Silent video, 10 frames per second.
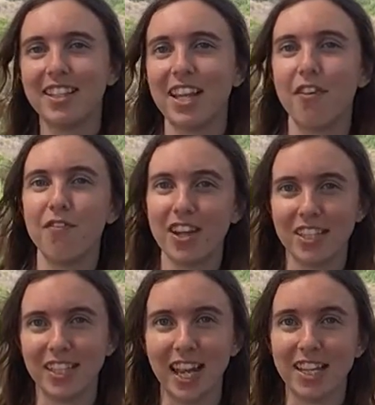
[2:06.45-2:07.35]
that
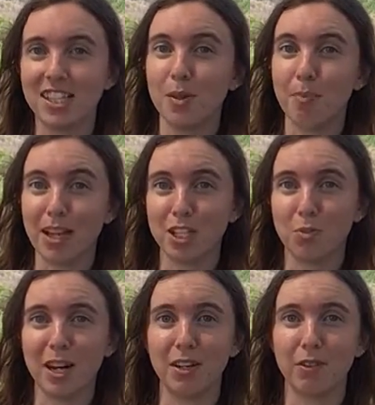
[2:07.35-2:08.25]
investigates the
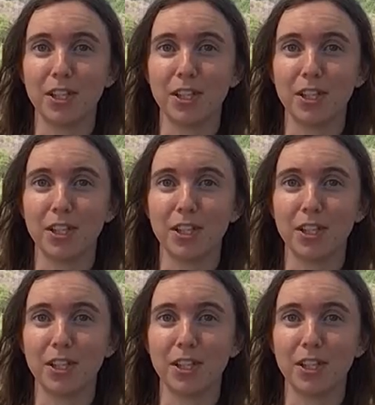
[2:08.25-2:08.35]
best way to